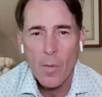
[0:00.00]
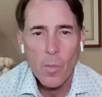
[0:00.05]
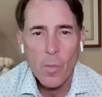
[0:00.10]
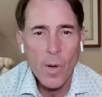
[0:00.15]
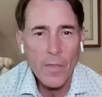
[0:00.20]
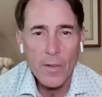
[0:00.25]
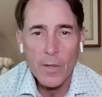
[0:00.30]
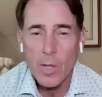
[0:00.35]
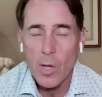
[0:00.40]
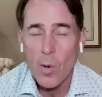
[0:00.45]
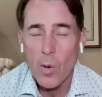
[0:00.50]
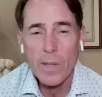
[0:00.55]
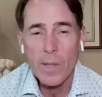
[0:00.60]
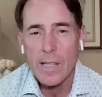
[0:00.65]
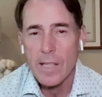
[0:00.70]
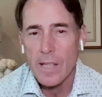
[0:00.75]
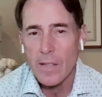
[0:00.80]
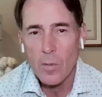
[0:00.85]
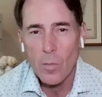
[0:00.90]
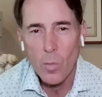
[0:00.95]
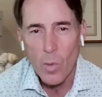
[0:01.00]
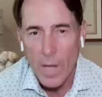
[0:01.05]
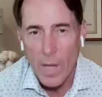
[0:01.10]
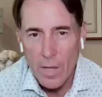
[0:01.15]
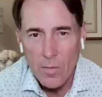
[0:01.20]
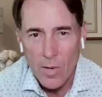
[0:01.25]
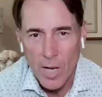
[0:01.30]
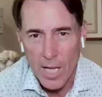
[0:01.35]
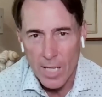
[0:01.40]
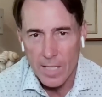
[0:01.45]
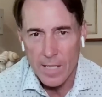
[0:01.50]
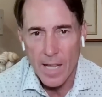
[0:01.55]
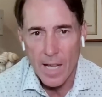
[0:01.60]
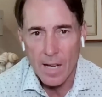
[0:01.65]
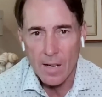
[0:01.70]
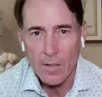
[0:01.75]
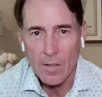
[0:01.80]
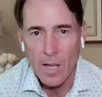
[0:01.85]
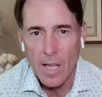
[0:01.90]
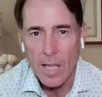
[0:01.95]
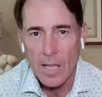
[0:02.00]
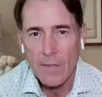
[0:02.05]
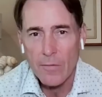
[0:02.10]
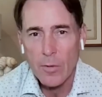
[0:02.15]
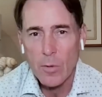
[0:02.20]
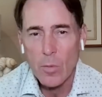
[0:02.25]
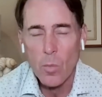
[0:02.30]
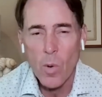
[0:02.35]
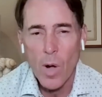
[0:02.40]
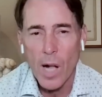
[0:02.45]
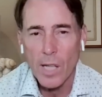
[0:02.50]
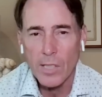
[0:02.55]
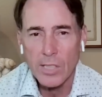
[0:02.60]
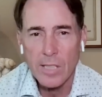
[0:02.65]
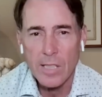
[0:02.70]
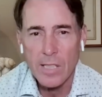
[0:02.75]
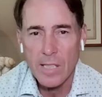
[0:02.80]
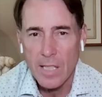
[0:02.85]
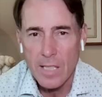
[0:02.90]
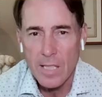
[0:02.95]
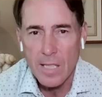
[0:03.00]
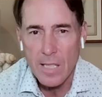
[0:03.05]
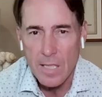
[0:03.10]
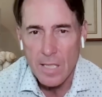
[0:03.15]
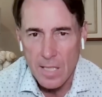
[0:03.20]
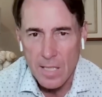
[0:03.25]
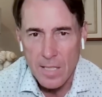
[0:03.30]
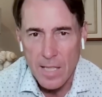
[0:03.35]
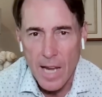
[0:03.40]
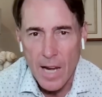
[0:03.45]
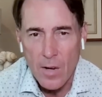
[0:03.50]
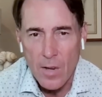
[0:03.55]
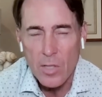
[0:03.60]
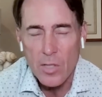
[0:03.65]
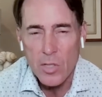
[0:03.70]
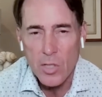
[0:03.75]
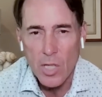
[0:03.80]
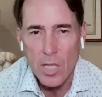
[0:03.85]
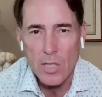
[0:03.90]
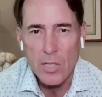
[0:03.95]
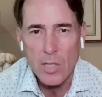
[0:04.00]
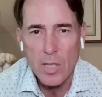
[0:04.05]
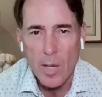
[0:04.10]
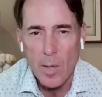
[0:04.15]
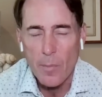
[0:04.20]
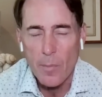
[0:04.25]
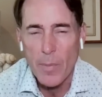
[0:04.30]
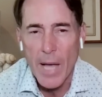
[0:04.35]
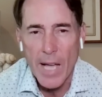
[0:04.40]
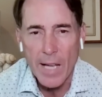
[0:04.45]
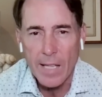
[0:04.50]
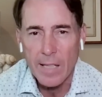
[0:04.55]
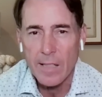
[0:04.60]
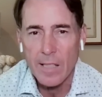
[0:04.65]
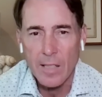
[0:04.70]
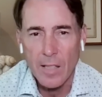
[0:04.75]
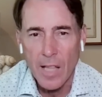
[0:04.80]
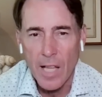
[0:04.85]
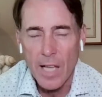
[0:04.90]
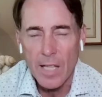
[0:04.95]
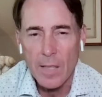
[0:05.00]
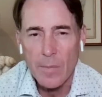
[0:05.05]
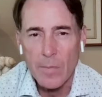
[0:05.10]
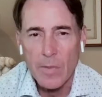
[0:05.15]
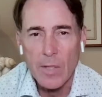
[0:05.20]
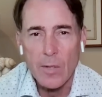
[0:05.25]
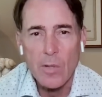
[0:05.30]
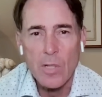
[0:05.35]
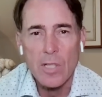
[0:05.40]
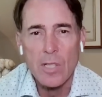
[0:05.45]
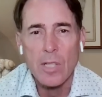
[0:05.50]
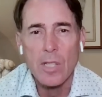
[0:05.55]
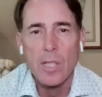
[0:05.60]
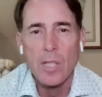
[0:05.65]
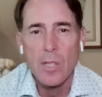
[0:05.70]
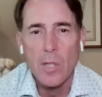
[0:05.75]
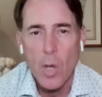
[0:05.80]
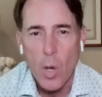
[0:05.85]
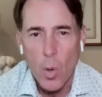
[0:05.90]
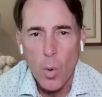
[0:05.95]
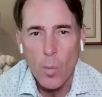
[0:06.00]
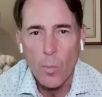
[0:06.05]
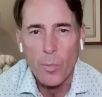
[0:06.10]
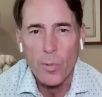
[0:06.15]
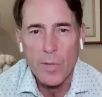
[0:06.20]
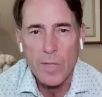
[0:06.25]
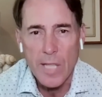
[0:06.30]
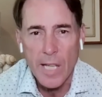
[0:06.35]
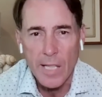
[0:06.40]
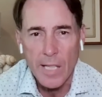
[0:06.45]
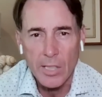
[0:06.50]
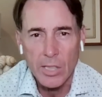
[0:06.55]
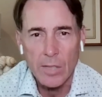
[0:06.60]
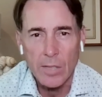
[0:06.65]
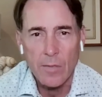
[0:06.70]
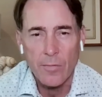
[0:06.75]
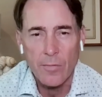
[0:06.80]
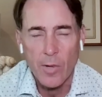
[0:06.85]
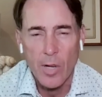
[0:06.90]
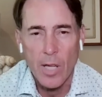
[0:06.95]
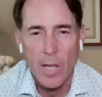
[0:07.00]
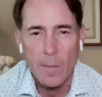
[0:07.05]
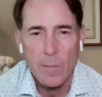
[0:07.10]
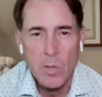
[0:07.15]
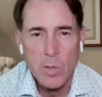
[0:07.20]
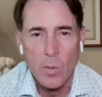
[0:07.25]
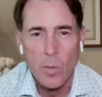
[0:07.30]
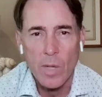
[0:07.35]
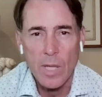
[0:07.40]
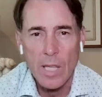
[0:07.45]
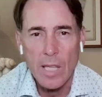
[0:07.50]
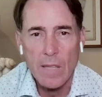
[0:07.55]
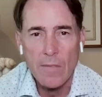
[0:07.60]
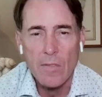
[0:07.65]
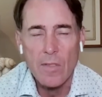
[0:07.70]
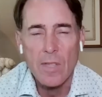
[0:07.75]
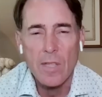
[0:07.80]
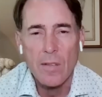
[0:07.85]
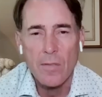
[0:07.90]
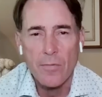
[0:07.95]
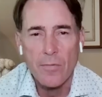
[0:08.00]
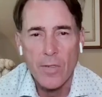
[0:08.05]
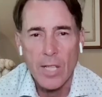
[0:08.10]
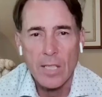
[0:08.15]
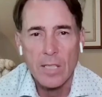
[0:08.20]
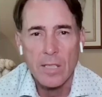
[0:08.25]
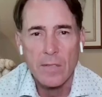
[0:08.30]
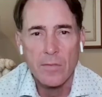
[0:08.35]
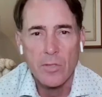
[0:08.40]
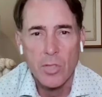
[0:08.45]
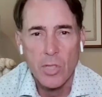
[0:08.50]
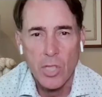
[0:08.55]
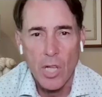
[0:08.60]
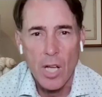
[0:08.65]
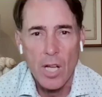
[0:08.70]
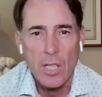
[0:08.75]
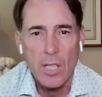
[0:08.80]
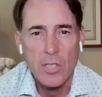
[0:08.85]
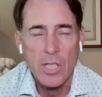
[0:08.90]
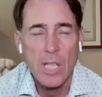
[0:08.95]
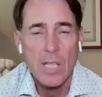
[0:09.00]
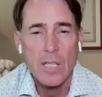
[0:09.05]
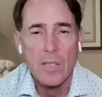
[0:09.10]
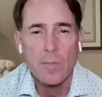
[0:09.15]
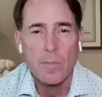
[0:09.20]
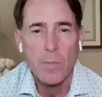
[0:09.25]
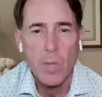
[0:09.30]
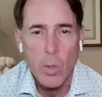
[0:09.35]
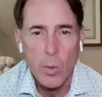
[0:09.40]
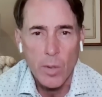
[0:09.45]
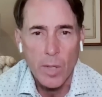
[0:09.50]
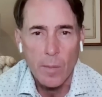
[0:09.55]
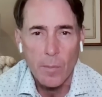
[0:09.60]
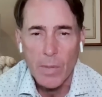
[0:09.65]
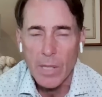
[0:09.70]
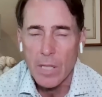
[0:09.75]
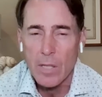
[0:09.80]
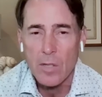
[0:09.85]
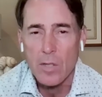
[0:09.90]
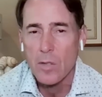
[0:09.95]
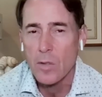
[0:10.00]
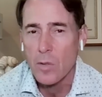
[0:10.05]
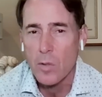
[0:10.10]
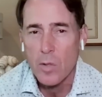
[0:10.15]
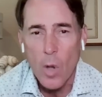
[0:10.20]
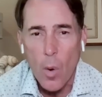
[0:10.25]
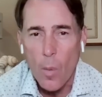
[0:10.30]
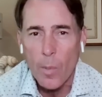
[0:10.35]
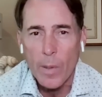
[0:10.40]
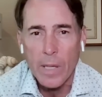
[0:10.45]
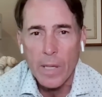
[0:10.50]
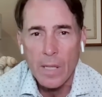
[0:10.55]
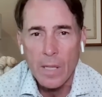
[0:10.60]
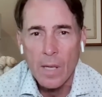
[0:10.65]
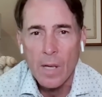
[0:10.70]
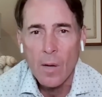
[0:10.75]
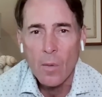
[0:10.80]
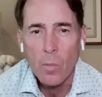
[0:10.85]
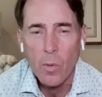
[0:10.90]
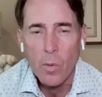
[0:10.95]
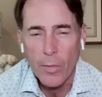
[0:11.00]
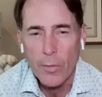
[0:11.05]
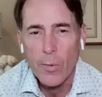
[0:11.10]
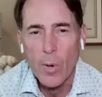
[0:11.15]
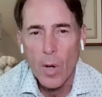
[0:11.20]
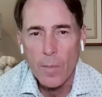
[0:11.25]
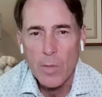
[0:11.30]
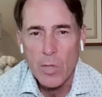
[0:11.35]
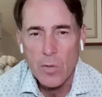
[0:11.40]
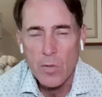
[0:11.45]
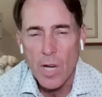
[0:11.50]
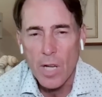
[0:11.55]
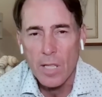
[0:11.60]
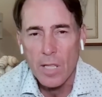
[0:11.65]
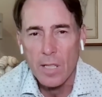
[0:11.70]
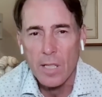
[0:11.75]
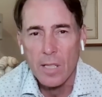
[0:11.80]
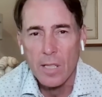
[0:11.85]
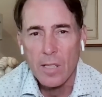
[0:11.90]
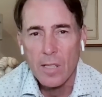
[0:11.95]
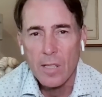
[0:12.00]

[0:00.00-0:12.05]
Well, they're going the other way right now. Yeah. And if you watch the Yankees since Aaron Judge got back in the lineup, there is no protection for him. So right. even the effect of Judge is muted because nobody mm-hmm. will throw him a strike.